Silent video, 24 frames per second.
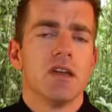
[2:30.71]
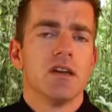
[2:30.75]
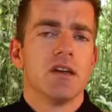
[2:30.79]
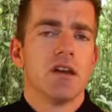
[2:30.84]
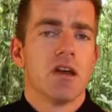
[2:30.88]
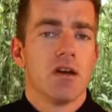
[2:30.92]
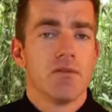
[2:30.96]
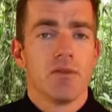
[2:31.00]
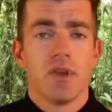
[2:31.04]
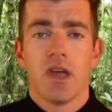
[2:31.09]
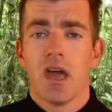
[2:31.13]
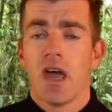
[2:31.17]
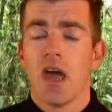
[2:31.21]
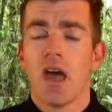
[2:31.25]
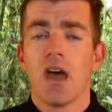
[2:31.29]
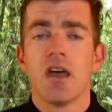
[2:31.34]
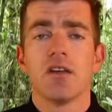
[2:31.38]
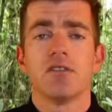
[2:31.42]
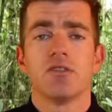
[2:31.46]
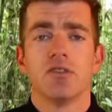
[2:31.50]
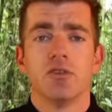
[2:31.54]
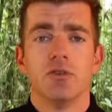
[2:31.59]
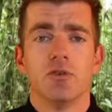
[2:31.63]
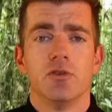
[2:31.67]
Now, if you
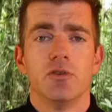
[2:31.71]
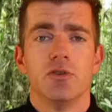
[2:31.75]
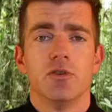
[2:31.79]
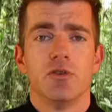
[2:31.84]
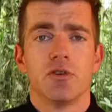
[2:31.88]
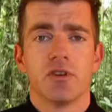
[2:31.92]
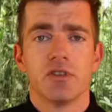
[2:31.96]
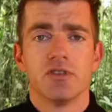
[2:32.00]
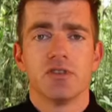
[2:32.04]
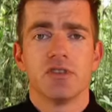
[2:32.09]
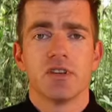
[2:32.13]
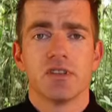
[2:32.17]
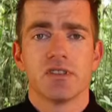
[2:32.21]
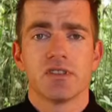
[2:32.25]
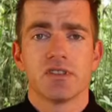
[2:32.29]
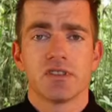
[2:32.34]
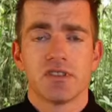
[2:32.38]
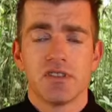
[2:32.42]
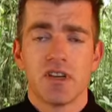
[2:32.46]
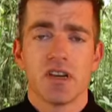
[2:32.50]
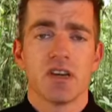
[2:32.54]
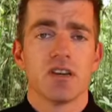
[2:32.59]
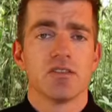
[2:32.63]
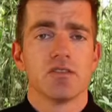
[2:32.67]
had to, you could just
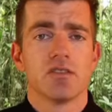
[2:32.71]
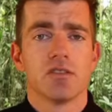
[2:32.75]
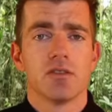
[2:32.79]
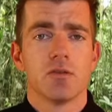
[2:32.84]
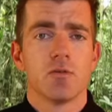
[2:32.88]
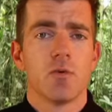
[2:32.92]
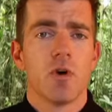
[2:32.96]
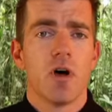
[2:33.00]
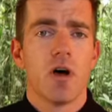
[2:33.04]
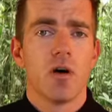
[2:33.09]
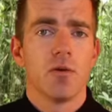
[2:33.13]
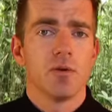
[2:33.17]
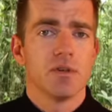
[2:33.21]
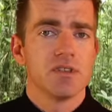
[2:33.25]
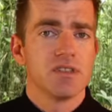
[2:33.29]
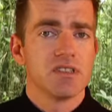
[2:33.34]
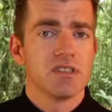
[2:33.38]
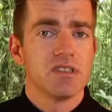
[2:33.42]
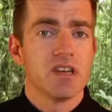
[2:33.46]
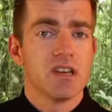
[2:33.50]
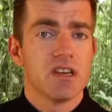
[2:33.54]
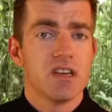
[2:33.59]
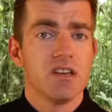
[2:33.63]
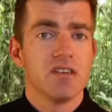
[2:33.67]
stick it to the wall with
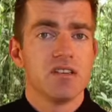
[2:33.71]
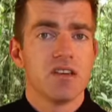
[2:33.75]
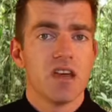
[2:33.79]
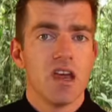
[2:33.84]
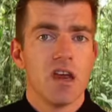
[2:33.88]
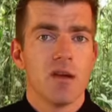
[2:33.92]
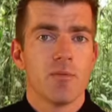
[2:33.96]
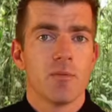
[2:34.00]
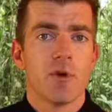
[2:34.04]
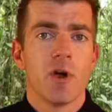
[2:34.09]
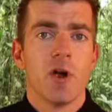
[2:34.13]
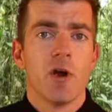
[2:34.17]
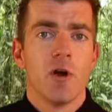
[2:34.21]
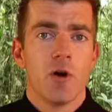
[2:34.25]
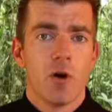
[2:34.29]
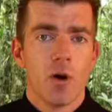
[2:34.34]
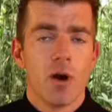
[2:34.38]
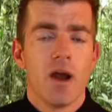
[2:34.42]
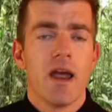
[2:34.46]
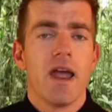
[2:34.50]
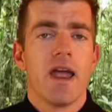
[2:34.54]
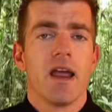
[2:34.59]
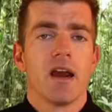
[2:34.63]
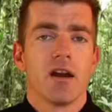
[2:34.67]
sticky tape
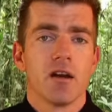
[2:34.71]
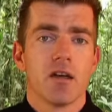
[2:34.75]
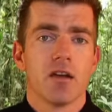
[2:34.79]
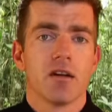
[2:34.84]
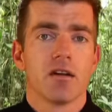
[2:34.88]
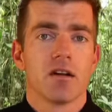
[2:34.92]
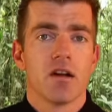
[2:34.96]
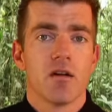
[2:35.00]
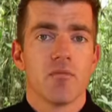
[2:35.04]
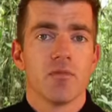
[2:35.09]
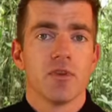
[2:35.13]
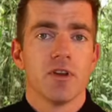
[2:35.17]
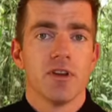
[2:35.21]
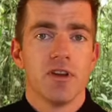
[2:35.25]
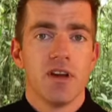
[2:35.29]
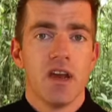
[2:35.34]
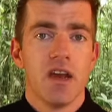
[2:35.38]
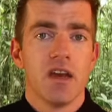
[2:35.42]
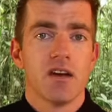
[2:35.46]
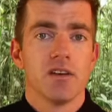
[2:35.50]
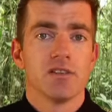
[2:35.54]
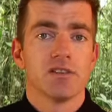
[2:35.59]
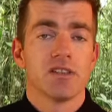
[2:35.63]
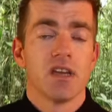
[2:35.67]
or hang it on a couple of
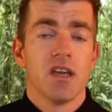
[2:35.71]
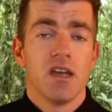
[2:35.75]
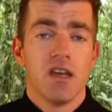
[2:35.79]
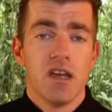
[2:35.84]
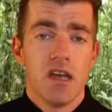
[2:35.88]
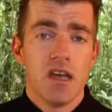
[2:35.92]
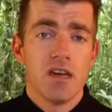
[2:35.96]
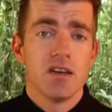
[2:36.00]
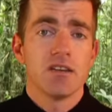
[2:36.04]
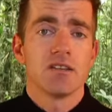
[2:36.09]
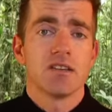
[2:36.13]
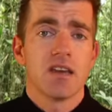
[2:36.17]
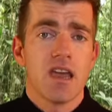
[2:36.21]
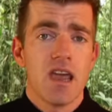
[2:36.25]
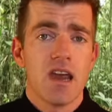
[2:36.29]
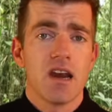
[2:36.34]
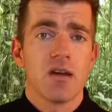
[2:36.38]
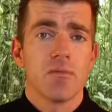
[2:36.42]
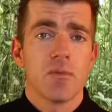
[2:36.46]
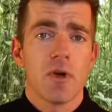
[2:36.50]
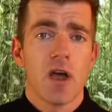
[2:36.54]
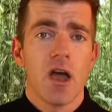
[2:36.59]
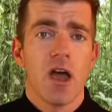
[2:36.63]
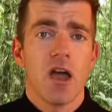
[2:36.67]
nails and just
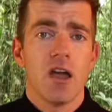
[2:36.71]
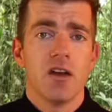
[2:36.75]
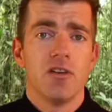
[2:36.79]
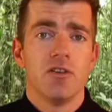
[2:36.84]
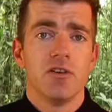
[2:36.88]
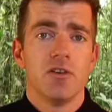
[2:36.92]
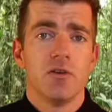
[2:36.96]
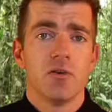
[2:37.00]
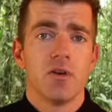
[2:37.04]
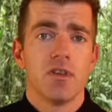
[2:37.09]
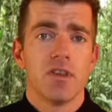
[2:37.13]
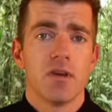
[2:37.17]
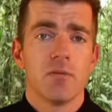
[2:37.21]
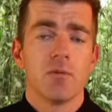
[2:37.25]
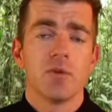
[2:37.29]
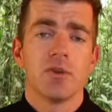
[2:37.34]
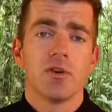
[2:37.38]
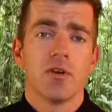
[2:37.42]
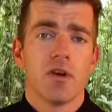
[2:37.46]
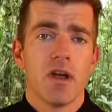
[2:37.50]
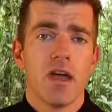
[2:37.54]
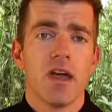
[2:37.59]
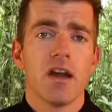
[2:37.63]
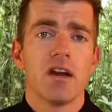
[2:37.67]
hang it behind you. And then with
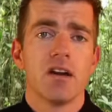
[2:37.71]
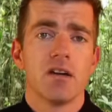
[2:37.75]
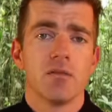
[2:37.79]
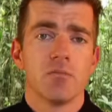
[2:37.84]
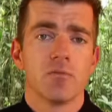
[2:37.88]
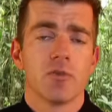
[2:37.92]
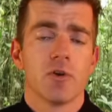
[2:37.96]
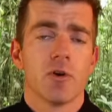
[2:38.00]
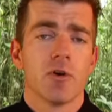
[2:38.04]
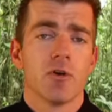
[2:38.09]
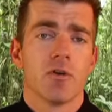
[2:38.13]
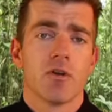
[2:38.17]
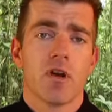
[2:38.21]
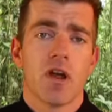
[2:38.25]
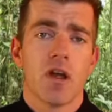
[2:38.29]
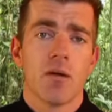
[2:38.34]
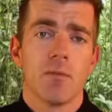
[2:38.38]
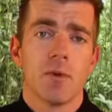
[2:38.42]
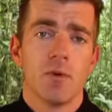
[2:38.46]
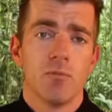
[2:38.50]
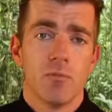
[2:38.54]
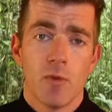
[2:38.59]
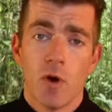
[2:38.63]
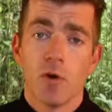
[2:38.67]
your editing
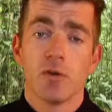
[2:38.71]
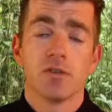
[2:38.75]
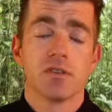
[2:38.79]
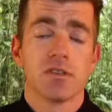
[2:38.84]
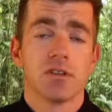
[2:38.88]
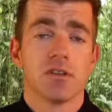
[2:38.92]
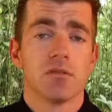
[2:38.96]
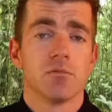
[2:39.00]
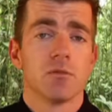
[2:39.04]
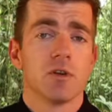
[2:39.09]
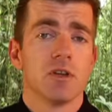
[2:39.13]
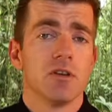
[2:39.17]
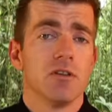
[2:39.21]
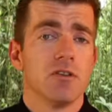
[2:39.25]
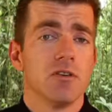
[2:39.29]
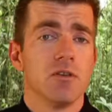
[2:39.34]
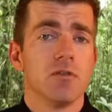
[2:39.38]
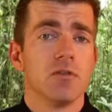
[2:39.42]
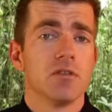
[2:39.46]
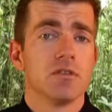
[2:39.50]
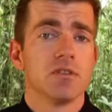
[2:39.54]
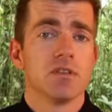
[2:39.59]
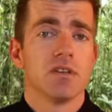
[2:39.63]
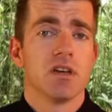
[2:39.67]
program, and most of them can
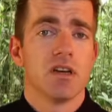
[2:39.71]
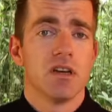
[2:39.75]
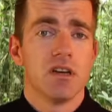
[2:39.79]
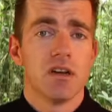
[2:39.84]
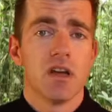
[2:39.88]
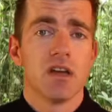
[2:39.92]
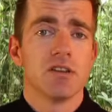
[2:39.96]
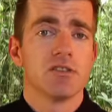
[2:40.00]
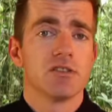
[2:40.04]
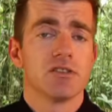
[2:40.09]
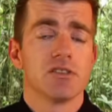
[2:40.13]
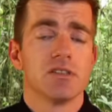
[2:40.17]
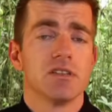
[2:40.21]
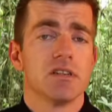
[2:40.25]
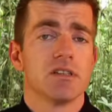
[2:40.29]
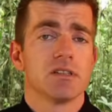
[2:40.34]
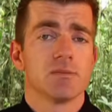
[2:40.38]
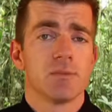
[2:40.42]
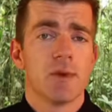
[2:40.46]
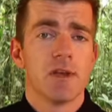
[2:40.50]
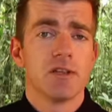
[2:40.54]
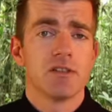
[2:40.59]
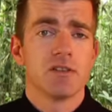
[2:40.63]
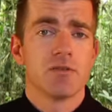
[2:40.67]
do it today, not just the
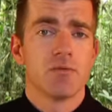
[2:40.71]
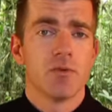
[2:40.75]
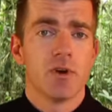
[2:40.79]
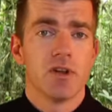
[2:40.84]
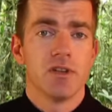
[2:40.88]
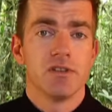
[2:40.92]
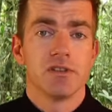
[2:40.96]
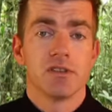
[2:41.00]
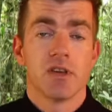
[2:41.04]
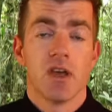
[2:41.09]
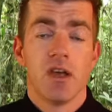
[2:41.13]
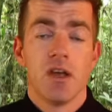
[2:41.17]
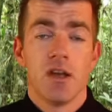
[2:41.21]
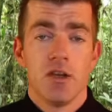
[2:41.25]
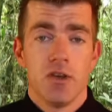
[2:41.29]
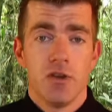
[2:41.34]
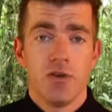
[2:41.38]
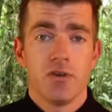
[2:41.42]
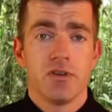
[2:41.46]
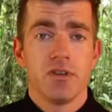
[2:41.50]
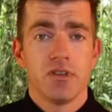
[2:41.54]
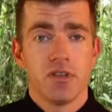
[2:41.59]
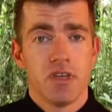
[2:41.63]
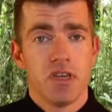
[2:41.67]
expensive ones,
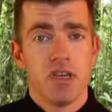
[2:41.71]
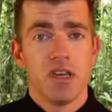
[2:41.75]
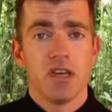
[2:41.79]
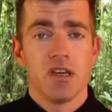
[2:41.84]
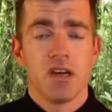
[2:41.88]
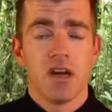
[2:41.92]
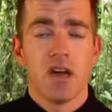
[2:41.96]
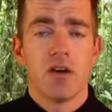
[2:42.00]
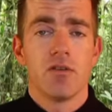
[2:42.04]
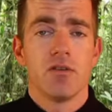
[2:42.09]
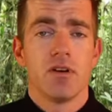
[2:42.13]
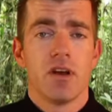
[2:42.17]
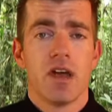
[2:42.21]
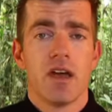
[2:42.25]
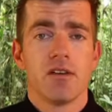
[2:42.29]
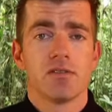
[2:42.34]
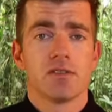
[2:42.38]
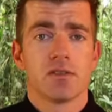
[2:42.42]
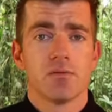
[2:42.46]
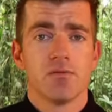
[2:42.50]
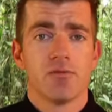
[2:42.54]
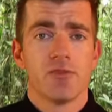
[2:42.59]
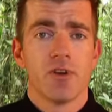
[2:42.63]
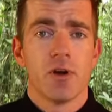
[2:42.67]
you can key it out and
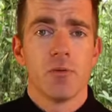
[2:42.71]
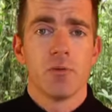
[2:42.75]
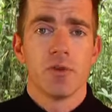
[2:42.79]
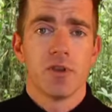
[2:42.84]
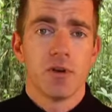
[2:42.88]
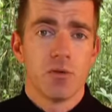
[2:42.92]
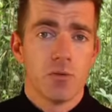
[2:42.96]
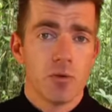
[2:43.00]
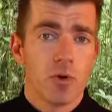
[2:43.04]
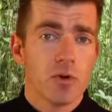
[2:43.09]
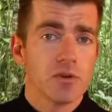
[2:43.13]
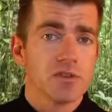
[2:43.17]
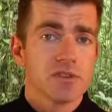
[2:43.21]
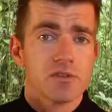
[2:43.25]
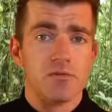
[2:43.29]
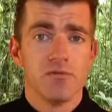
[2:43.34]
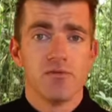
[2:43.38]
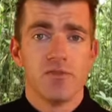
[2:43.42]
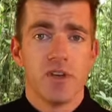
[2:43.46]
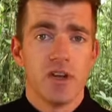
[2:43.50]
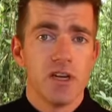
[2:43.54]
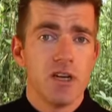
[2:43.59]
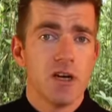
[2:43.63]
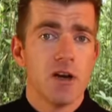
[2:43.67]
have some fun with it, roll
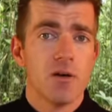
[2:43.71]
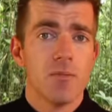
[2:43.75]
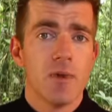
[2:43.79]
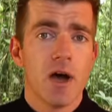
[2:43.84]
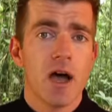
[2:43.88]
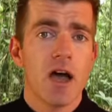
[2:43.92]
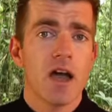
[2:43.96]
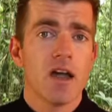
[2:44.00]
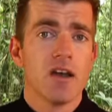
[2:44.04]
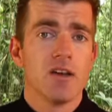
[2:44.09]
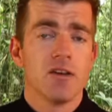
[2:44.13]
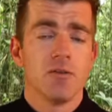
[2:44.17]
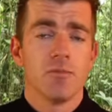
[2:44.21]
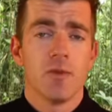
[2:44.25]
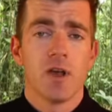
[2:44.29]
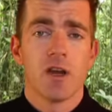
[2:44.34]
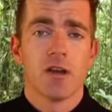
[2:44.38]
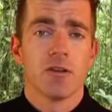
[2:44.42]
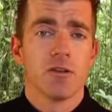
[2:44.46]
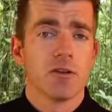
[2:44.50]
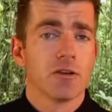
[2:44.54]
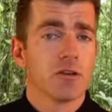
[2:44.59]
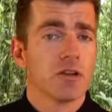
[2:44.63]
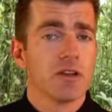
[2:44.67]
some video behind you,
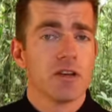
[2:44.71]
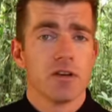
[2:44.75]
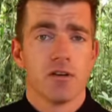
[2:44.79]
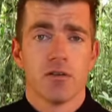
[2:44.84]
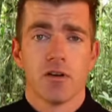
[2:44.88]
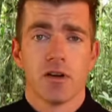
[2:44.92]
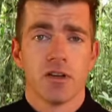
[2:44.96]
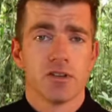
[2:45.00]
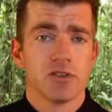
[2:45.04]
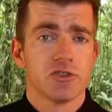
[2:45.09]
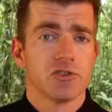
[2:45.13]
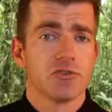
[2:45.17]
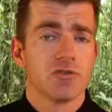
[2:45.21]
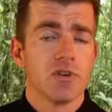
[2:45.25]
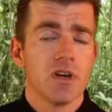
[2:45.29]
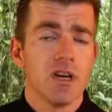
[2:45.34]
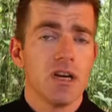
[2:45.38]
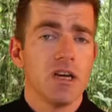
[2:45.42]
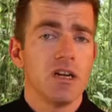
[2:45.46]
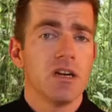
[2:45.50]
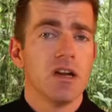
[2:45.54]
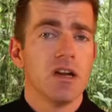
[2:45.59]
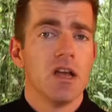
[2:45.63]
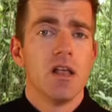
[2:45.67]
make it look like you're on a
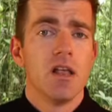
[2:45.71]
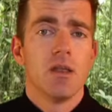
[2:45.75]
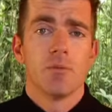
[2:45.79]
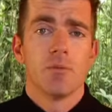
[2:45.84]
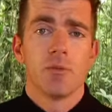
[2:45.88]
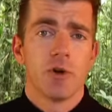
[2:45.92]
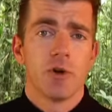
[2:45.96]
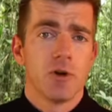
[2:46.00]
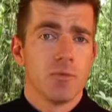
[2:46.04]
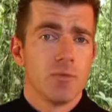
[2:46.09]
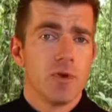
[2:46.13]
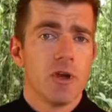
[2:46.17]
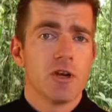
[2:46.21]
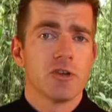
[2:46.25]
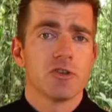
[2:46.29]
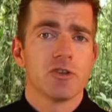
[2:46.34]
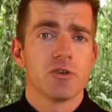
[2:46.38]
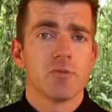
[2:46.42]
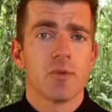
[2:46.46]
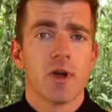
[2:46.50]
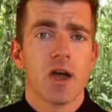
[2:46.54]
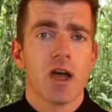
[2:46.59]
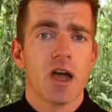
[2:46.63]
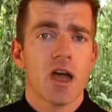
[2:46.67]
street, put a
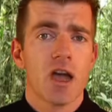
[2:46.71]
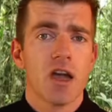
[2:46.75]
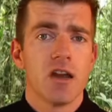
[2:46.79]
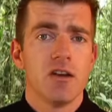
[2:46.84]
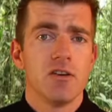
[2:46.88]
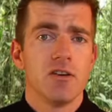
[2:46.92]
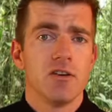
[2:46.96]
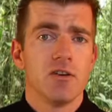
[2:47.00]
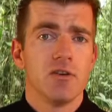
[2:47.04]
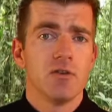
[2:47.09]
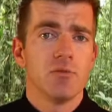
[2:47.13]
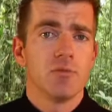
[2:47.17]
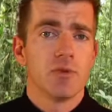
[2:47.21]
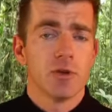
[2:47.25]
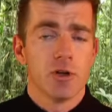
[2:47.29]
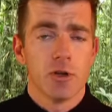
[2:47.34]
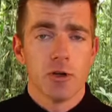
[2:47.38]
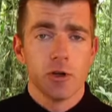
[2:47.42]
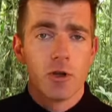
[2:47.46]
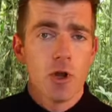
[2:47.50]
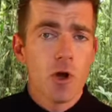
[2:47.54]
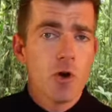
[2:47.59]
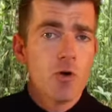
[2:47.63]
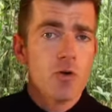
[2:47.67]
picture behind you, put a
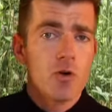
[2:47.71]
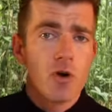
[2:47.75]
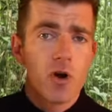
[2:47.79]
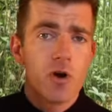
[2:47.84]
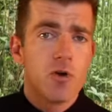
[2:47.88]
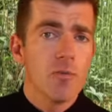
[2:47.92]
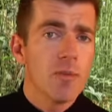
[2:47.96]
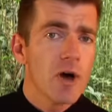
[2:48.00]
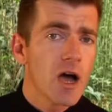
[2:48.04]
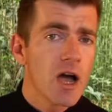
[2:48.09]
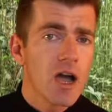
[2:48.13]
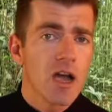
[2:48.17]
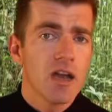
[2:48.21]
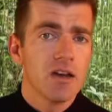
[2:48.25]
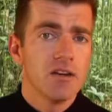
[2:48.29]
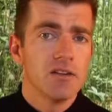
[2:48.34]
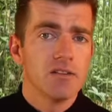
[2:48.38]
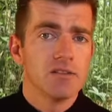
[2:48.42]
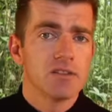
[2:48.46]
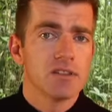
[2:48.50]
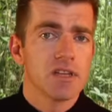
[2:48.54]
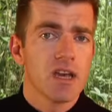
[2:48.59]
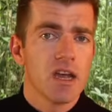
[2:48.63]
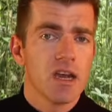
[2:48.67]
logo behind
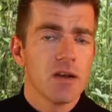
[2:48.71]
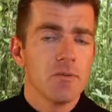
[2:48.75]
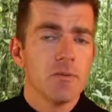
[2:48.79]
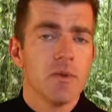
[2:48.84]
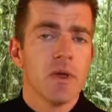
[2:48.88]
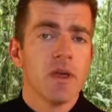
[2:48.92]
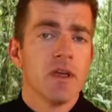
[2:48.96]
you, say.